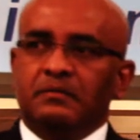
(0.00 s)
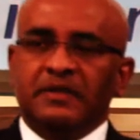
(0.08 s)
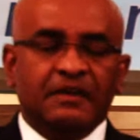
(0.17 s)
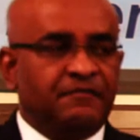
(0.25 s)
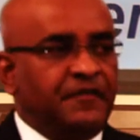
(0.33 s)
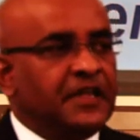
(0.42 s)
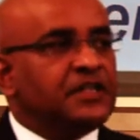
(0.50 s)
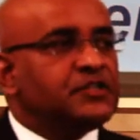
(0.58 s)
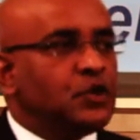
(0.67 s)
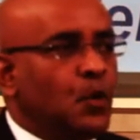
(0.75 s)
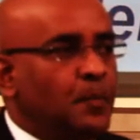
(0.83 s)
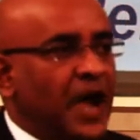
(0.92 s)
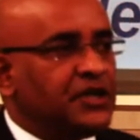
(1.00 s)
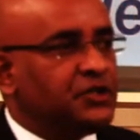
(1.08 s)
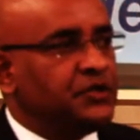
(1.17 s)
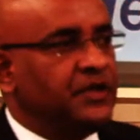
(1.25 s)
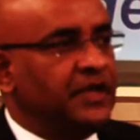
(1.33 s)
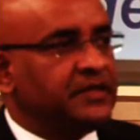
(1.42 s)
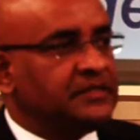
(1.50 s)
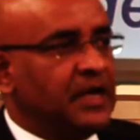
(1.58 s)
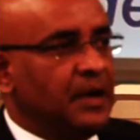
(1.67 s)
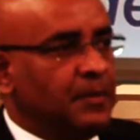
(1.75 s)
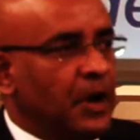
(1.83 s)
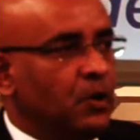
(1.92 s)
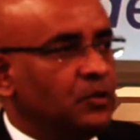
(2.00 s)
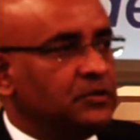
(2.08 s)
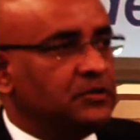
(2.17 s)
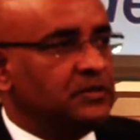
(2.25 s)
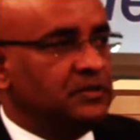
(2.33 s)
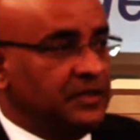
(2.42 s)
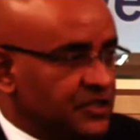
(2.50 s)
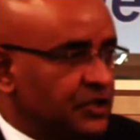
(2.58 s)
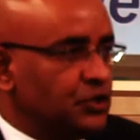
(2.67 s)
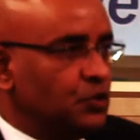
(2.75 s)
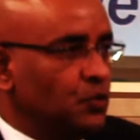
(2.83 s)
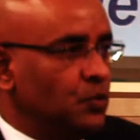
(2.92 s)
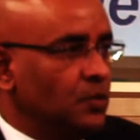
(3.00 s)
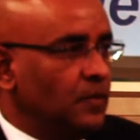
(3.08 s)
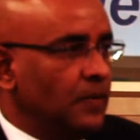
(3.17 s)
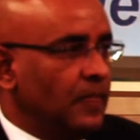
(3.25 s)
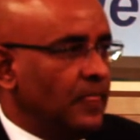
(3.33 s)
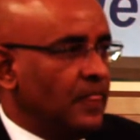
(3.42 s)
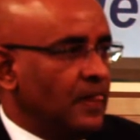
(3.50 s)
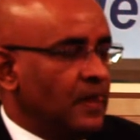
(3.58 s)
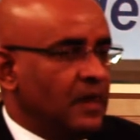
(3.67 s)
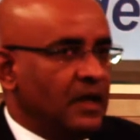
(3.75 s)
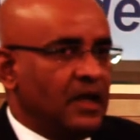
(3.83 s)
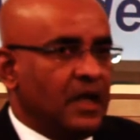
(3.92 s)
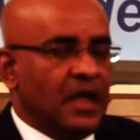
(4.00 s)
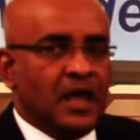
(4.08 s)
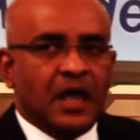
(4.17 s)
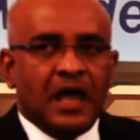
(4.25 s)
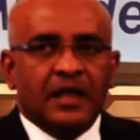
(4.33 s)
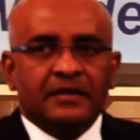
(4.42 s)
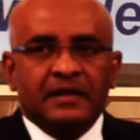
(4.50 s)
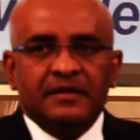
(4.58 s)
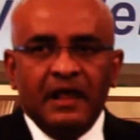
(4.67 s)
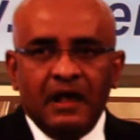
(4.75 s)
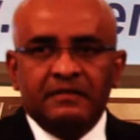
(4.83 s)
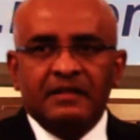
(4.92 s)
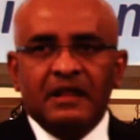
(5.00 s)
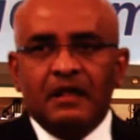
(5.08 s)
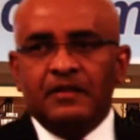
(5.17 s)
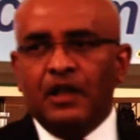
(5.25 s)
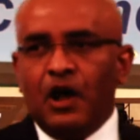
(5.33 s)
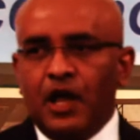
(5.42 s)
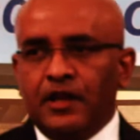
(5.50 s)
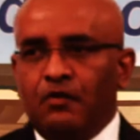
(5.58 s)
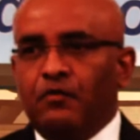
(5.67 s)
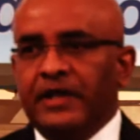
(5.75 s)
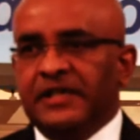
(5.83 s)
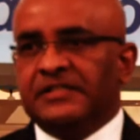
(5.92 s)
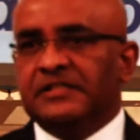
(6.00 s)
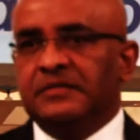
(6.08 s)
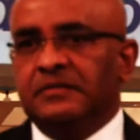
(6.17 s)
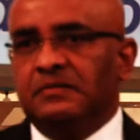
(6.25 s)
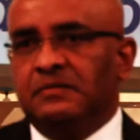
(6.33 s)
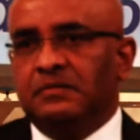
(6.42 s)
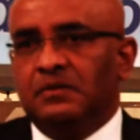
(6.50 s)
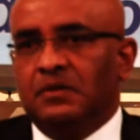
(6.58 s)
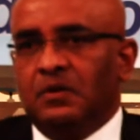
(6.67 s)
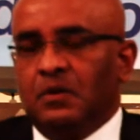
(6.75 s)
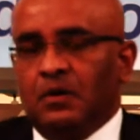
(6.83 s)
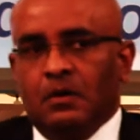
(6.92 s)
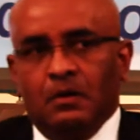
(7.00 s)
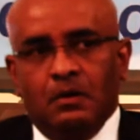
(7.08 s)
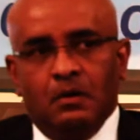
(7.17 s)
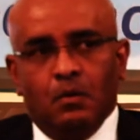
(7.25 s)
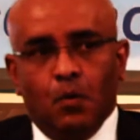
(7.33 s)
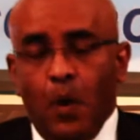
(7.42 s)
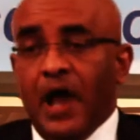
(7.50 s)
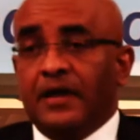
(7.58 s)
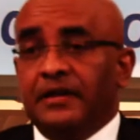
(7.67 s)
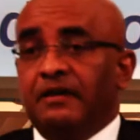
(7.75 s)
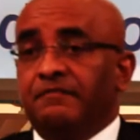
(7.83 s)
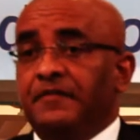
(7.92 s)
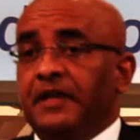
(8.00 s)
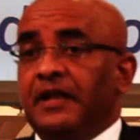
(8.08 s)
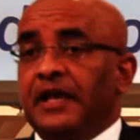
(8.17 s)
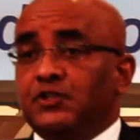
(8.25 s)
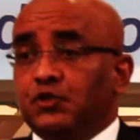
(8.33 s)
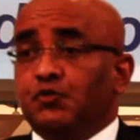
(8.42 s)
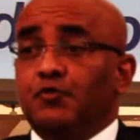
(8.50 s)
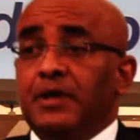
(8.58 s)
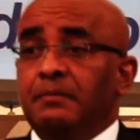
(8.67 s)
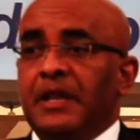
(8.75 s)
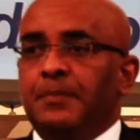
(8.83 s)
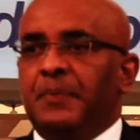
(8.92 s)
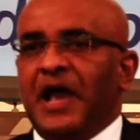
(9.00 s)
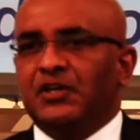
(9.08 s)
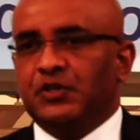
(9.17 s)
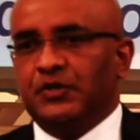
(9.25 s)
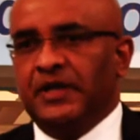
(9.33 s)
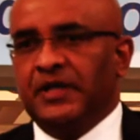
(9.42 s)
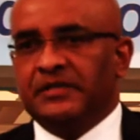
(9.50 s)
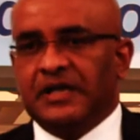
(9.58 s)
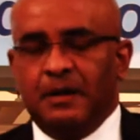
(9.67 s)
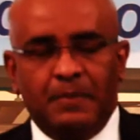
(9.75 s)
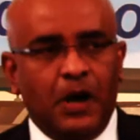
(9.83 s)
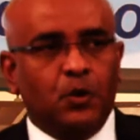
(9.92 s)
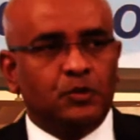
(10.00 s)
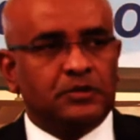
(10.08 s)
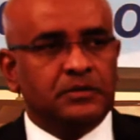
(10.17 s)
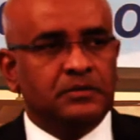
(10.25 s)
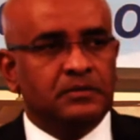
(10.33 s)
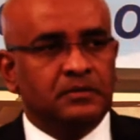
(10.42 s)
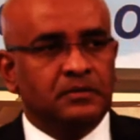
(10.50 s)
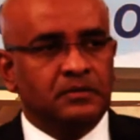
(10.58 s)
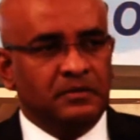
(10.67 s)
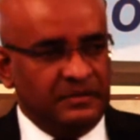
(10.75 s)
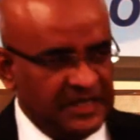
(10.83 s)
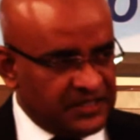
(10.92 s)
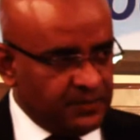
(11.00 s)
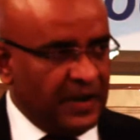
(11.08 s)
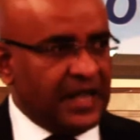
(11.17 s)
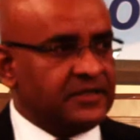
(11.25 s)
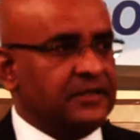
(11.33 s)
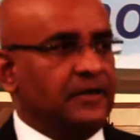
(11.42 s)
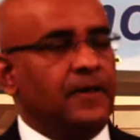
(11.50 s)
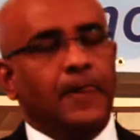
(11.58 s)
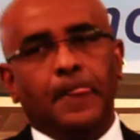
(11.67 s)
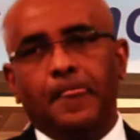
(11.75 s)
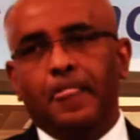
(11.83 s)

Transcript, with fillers: they feel so passionate about this issue. And the, the other reason why they feel extremely passionate about this matter